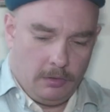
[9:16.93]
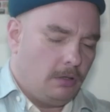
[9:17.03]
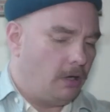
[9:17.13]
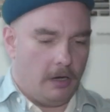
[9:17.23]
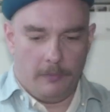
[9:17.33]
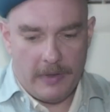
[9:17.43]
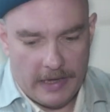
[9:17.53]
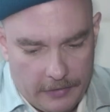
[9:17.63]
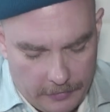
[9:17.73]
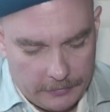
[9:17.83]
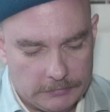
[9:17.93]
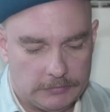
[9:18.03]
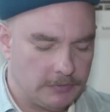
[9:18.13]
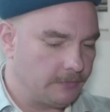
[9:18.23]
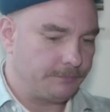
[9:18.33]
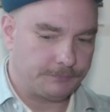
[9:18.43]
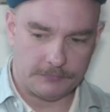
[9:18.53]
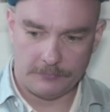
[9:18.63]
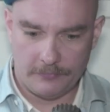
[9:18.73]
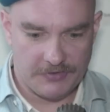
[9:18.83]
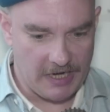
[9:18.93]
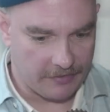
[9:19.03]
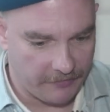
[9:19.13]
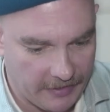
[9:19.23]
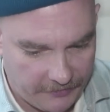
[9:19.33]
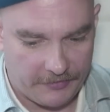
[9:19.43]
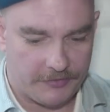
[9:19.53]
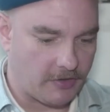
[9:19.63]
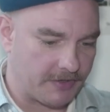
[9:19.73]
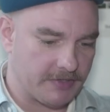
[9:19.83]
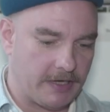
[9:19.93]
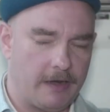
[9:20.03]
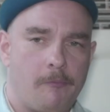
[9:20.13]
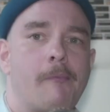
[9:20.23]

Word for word: Oh man. Jack Vance strikes again.